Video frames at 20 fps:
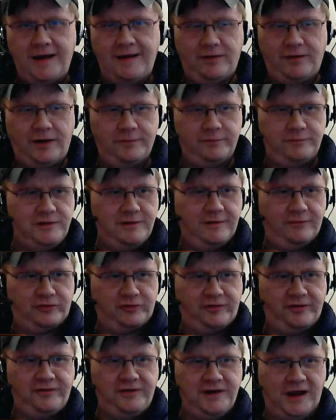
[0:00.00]
have uh, you have
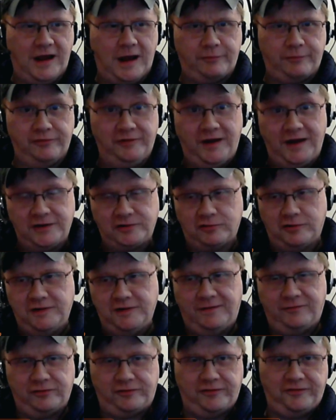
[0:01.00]
existing apps in Android, you
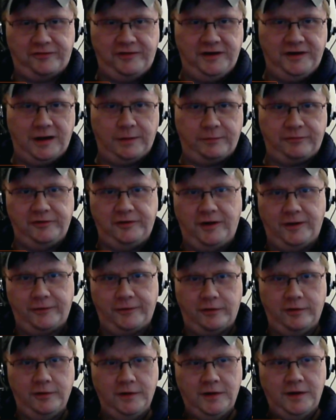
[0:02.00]
have existing apps in
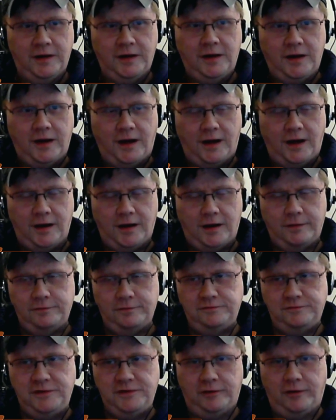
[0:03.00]
other, uh,
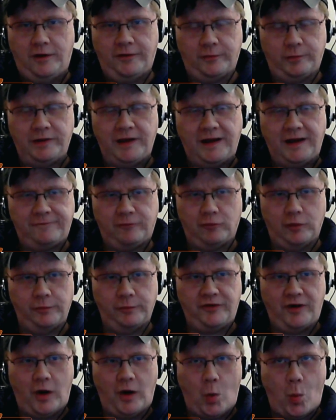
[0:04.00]
you know, other
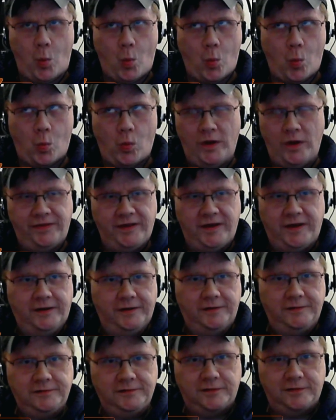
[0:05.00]
platforms. What then?
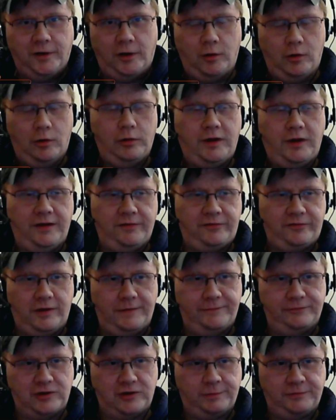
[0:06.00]
Oh, okay, so
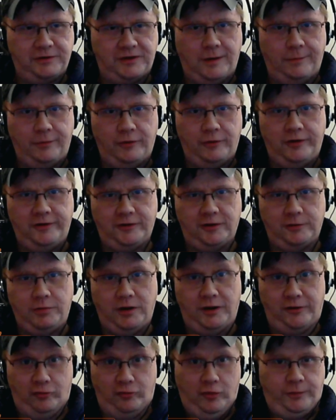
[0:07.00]
I've dropped a couple hundred
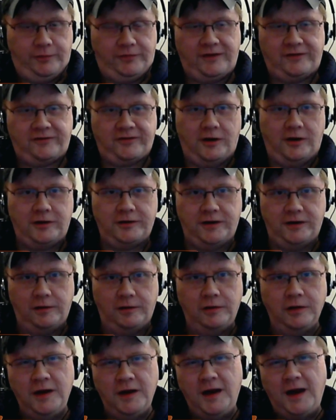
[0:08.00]
bucks. Oops, that's gone now.
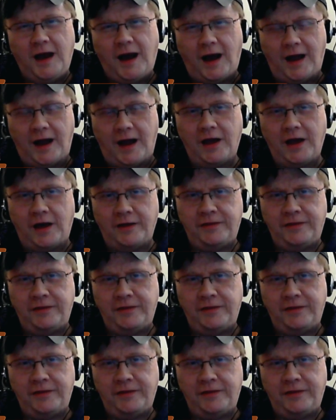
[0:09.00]
That's I, a I